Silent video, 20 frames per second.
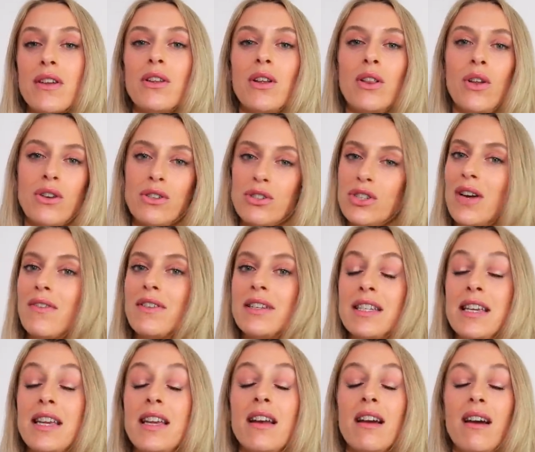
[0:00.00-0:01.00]
the
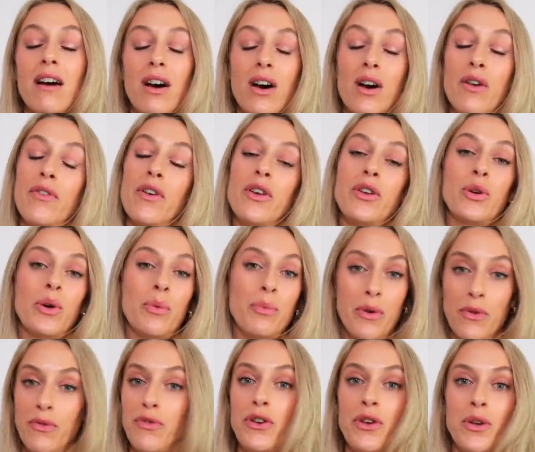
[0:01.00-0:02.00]
longevity of your
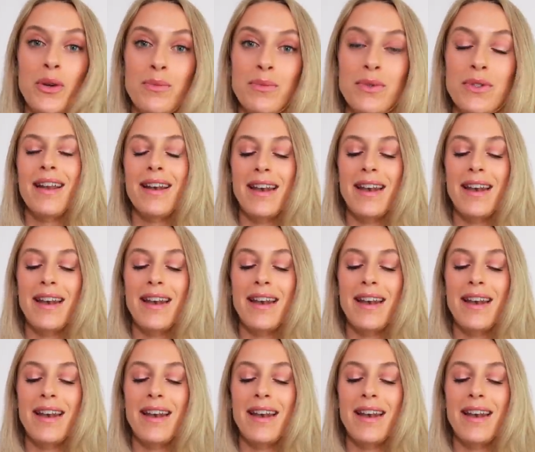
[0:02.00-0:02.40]
perfumes.